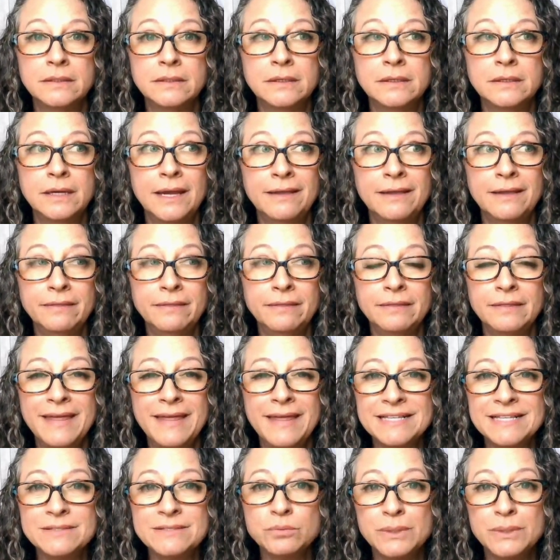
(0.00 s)
And
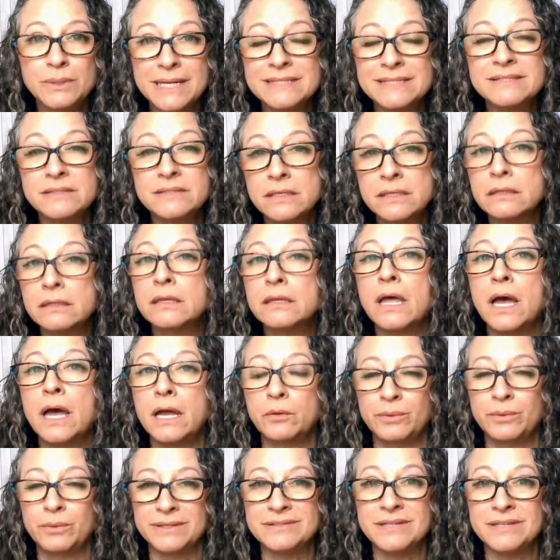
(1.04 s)
that's what I see a
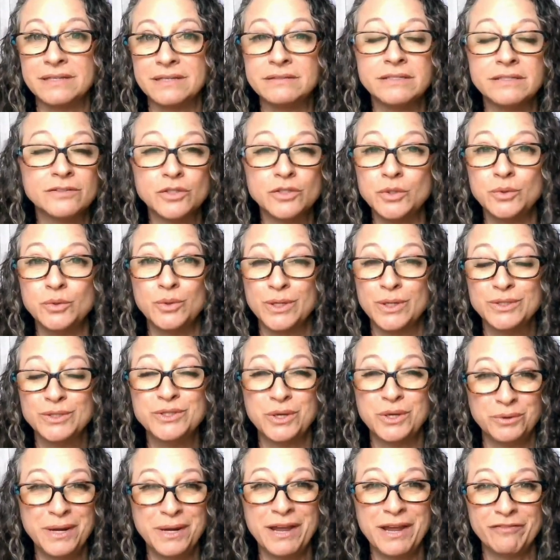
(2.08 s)
lot with dentists who
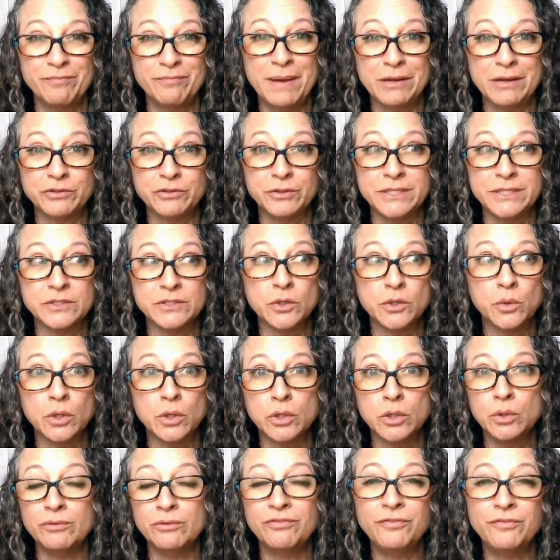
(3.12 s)
don't have boundaries or
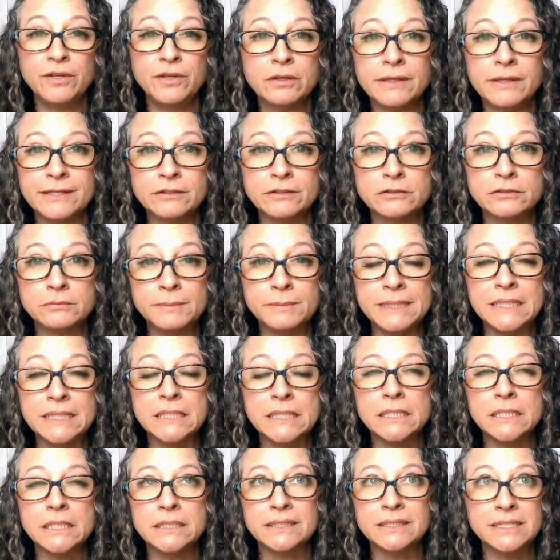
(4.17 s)
who feel like they're
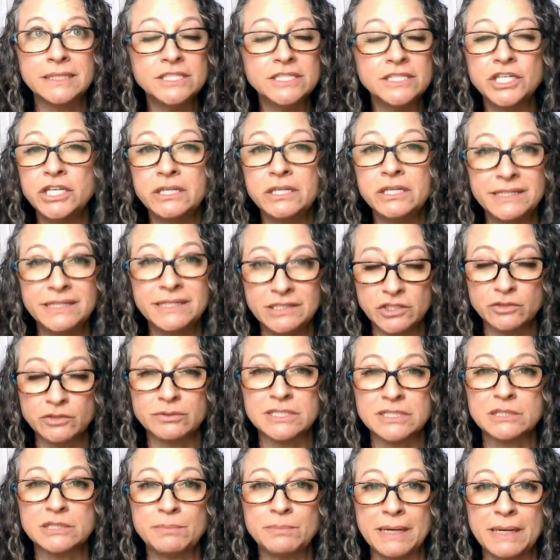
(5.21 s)
being continually
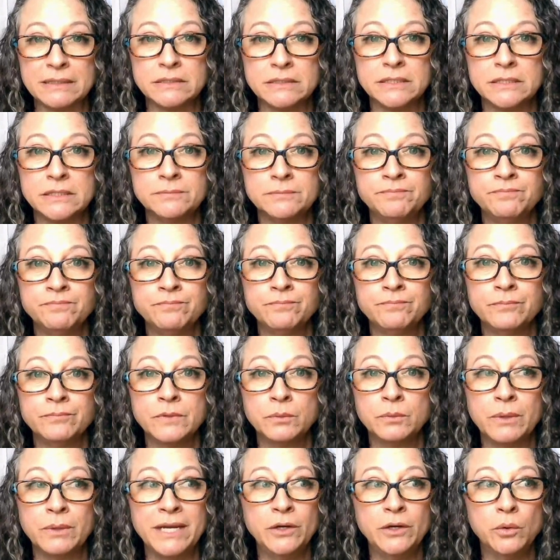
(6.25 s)
disrespected,
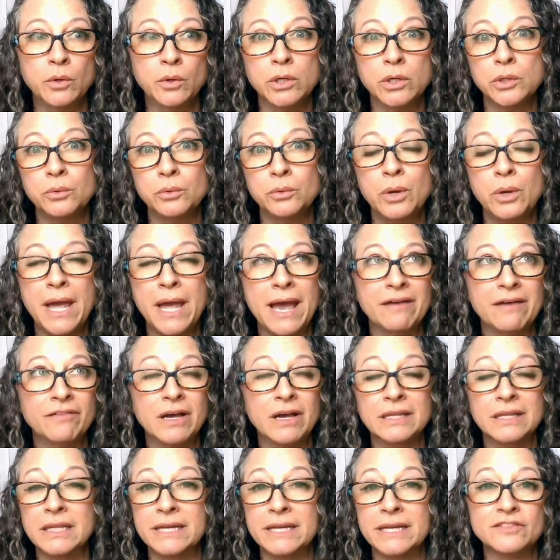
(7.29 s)
right? Or who have
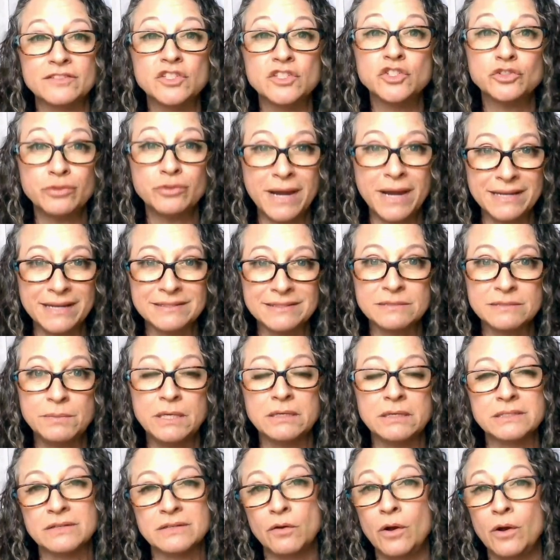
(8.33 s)
a lot of stress
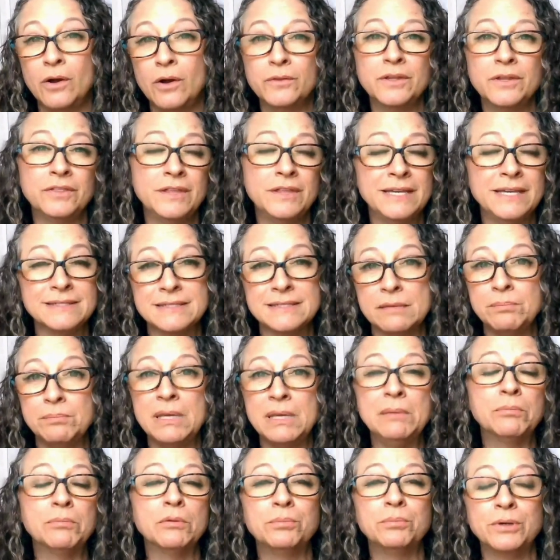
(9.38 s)
because of all the things that
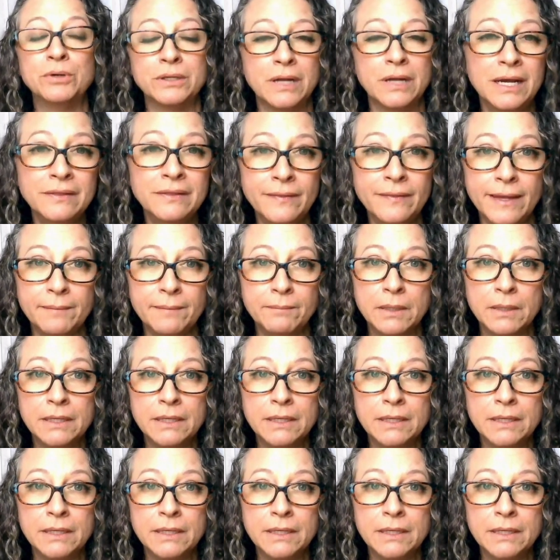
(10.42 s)
people put on them.